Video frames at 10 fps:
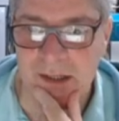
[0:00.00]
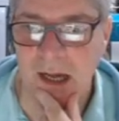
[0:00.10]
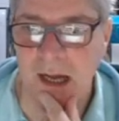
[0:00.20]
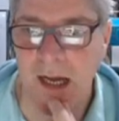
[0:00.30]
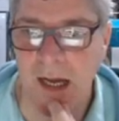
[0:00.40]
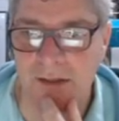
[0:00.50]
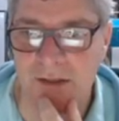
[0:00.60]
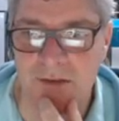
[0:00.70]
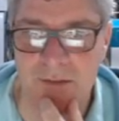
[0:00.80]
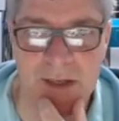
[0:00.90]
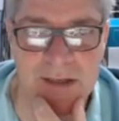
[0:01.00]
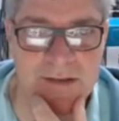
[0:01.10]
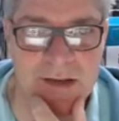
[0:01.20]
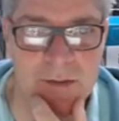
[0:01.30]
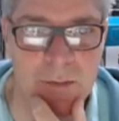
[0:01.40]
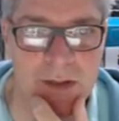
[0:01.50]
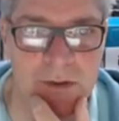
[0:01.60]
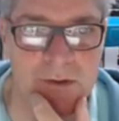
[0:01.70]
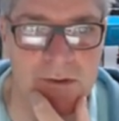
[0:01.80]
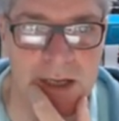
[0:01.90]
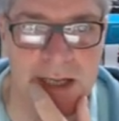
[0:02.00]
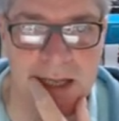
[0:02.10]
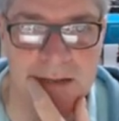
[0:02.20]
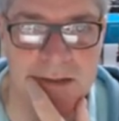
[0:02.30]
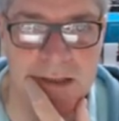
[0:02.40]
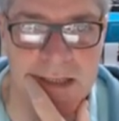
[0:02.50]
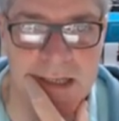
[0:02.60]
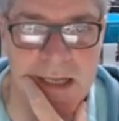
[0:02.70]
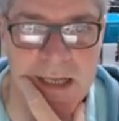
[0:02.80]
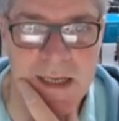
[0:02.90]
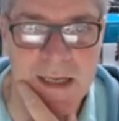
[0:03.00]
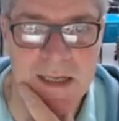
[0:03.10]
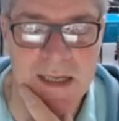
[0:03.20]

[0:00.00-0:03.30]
Uh, and just a reminder, so the one on the right hand side here,